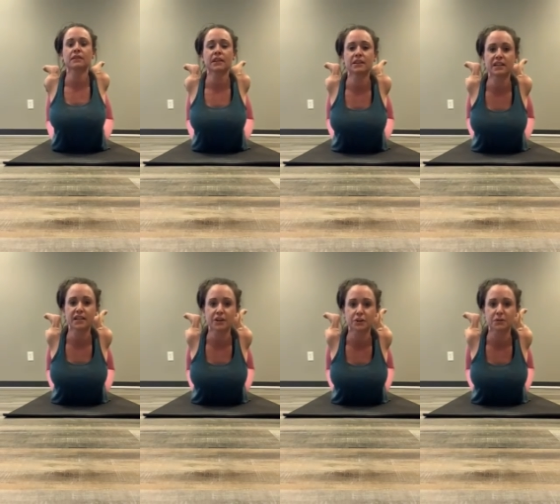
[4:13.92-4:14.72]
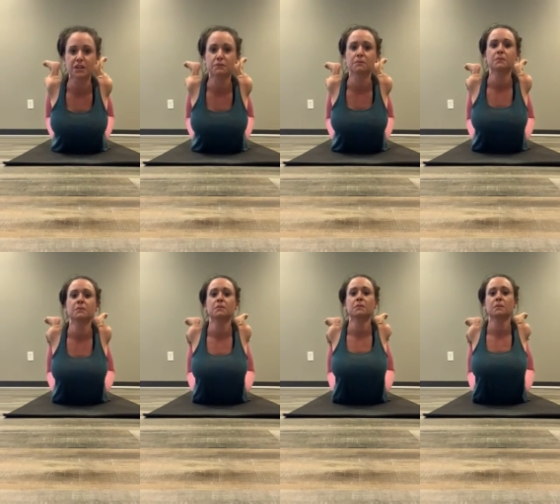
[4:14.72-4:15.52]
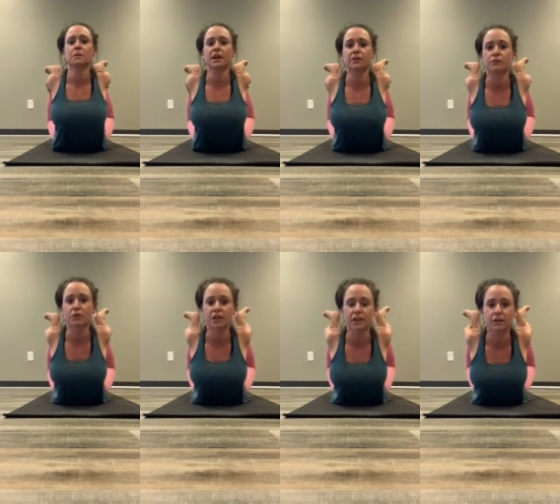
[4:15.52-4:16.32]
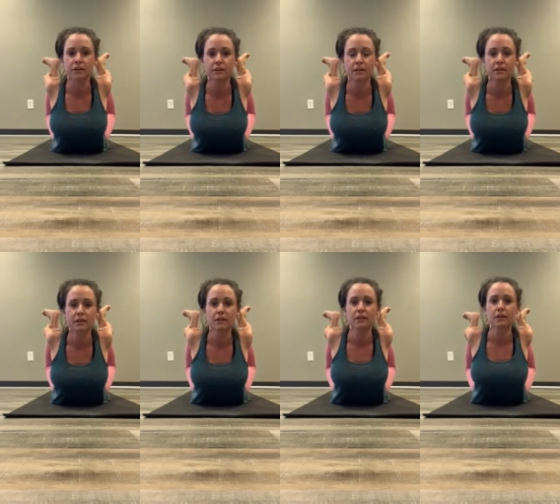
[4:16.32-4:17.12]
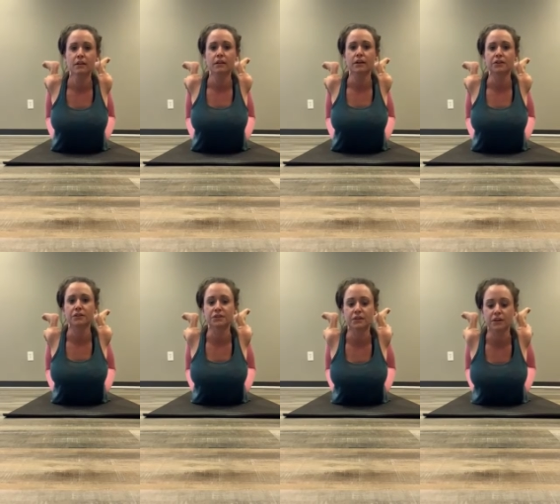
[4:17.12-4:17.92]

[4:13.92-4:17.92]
And then now you're really kind of rolling on your